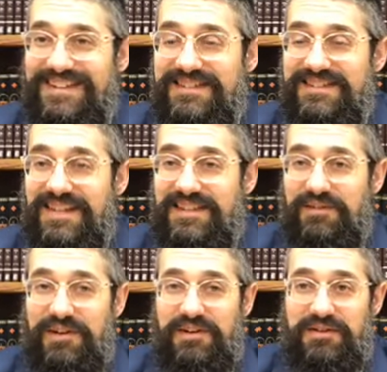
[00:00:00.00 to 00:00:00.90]
Sounds
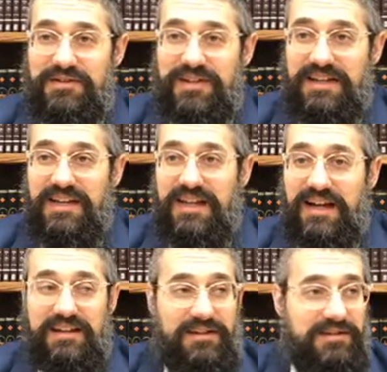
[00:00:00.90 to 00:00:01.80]
like one of those uh, eating
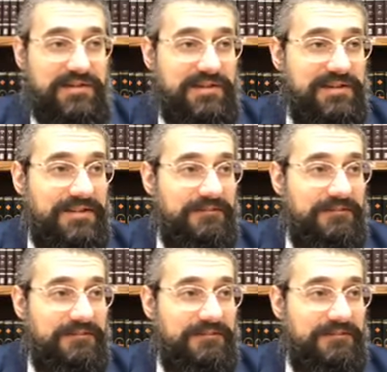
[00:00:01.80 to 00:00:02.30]
contests.